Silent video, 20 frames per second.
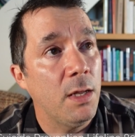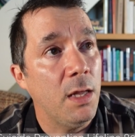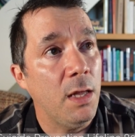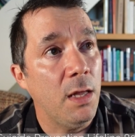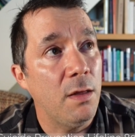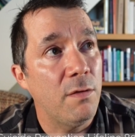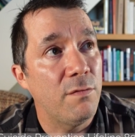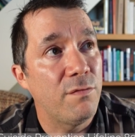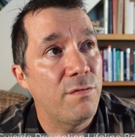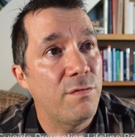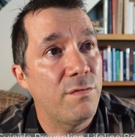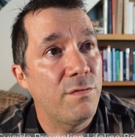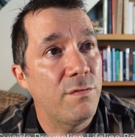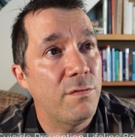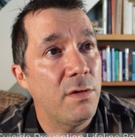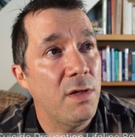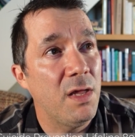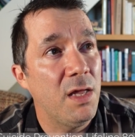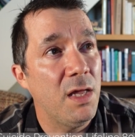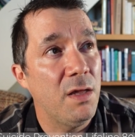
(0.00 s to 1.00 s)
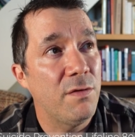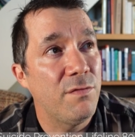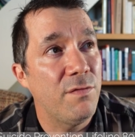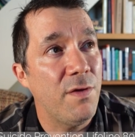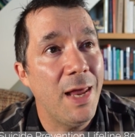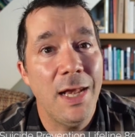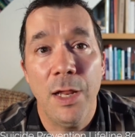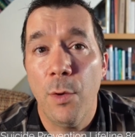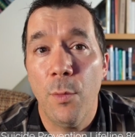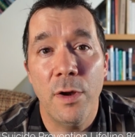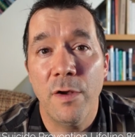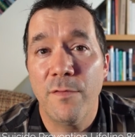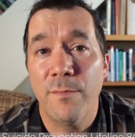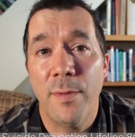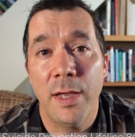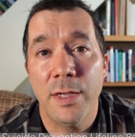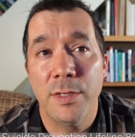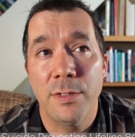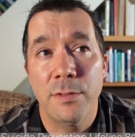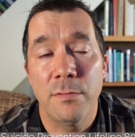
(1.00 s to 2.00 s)
If any one of
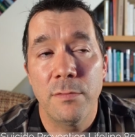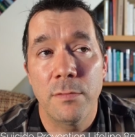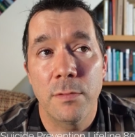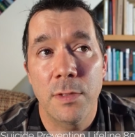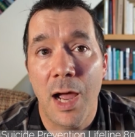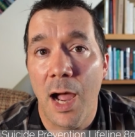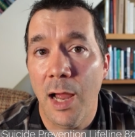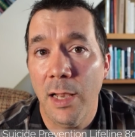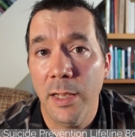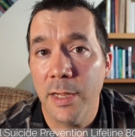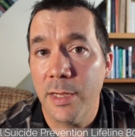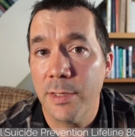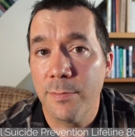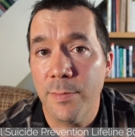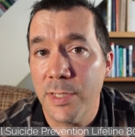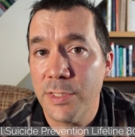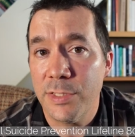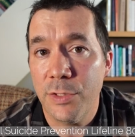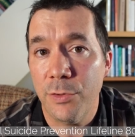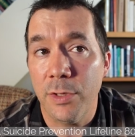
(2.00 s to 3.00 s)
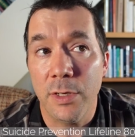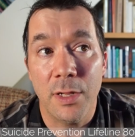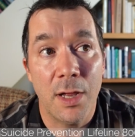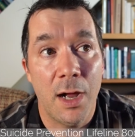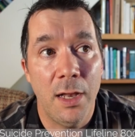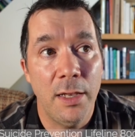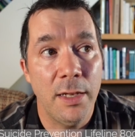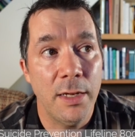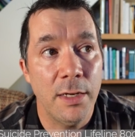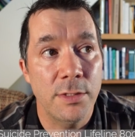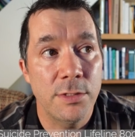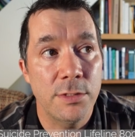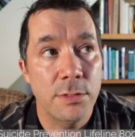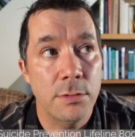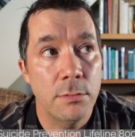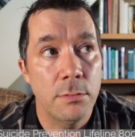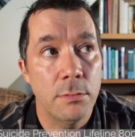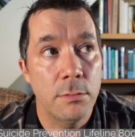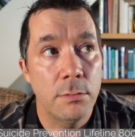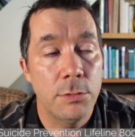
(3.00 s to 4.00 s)
my student colleagues
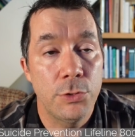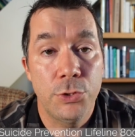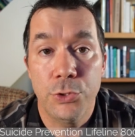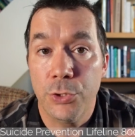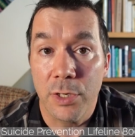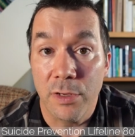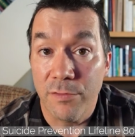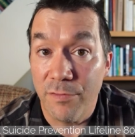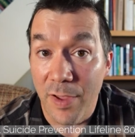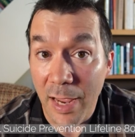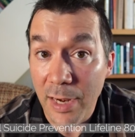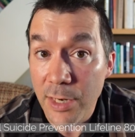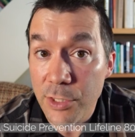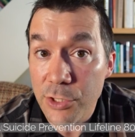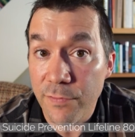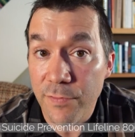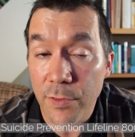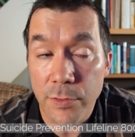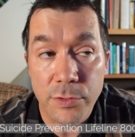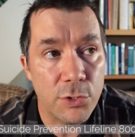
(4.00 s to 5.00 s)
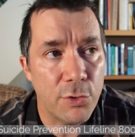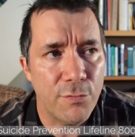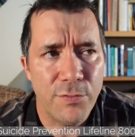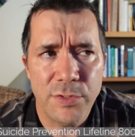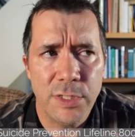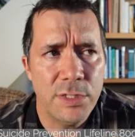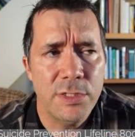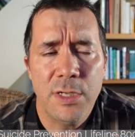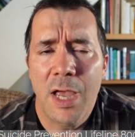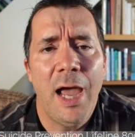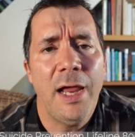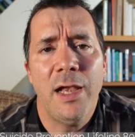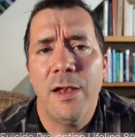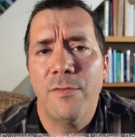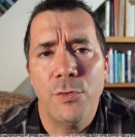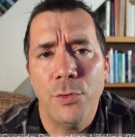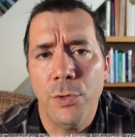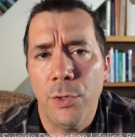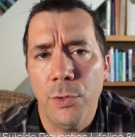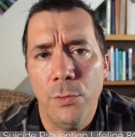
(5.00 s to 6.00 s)
took advantage of those services, I
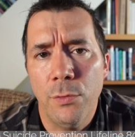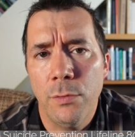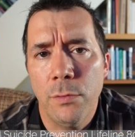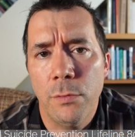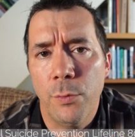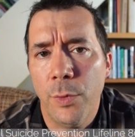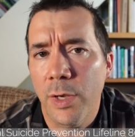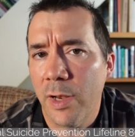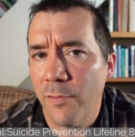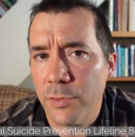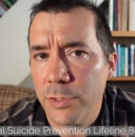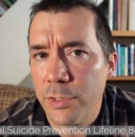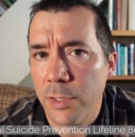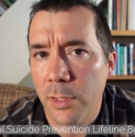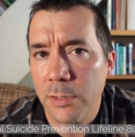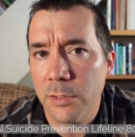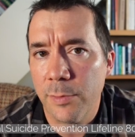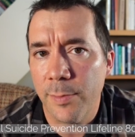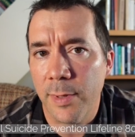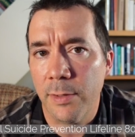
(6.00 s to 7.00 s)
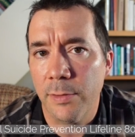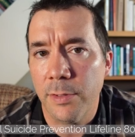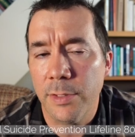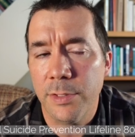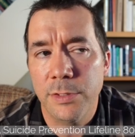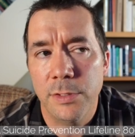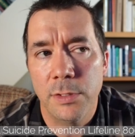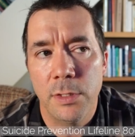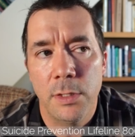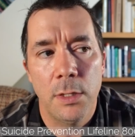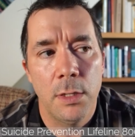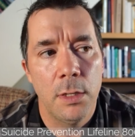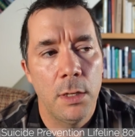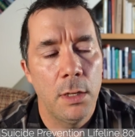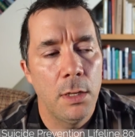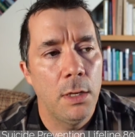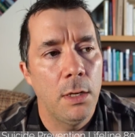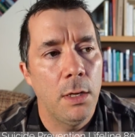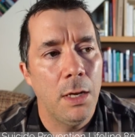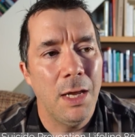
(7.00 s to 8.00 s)
never knew. We never talked about it.
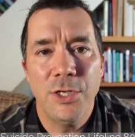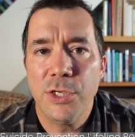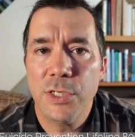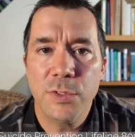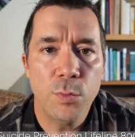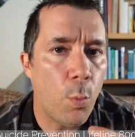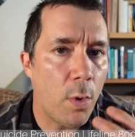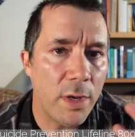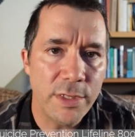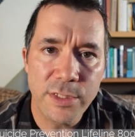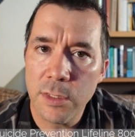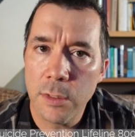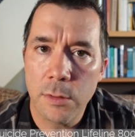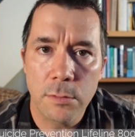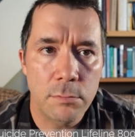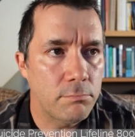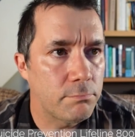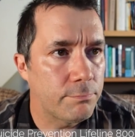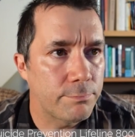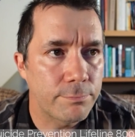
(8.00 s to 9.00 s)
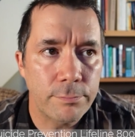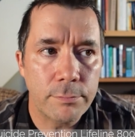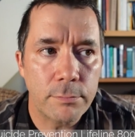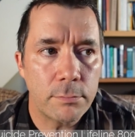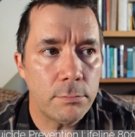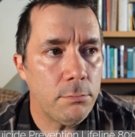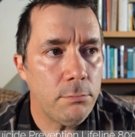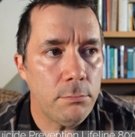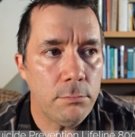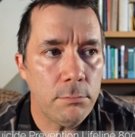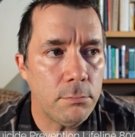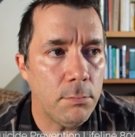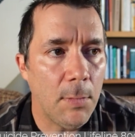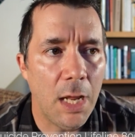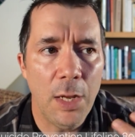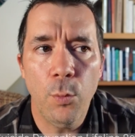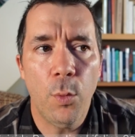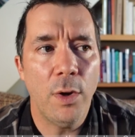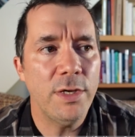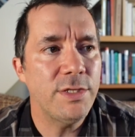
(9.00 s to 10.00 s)
It just wasn't,
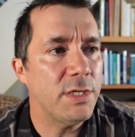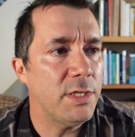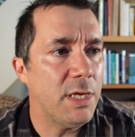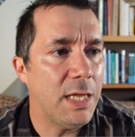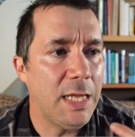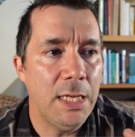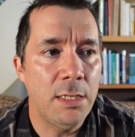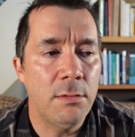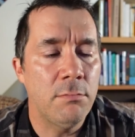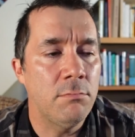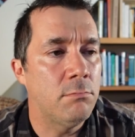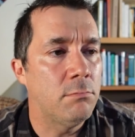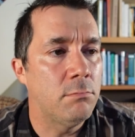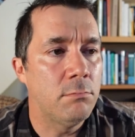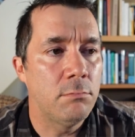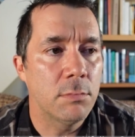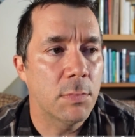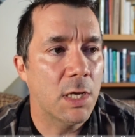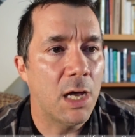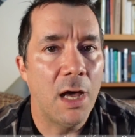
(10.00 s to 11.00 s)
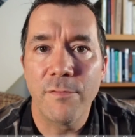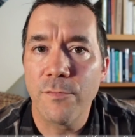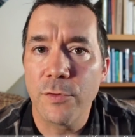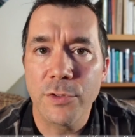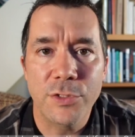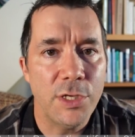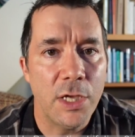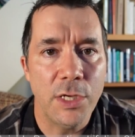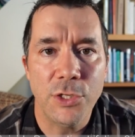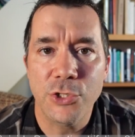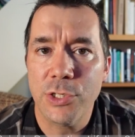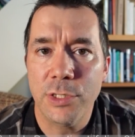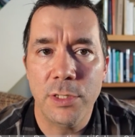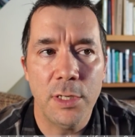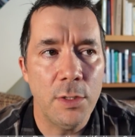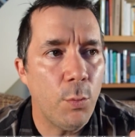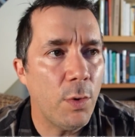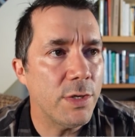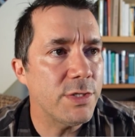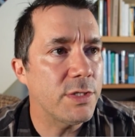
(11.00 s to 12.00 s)
it wasn't in conversation.
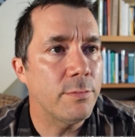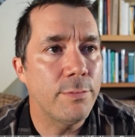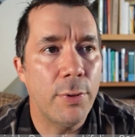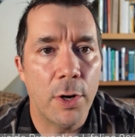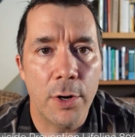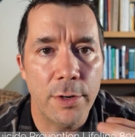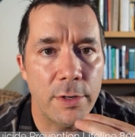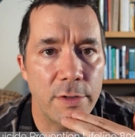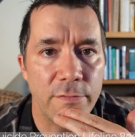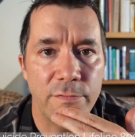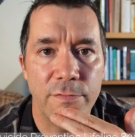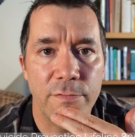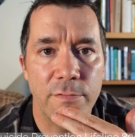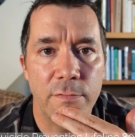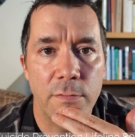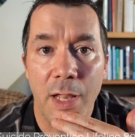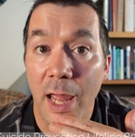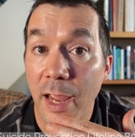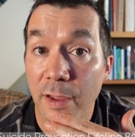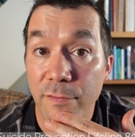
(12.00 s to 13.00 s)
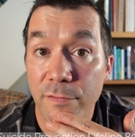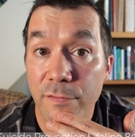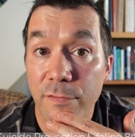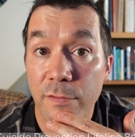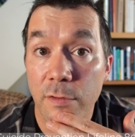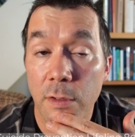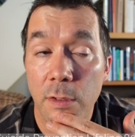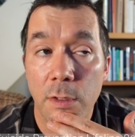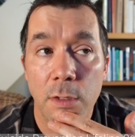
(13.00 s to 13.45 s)
It wasn't part of life.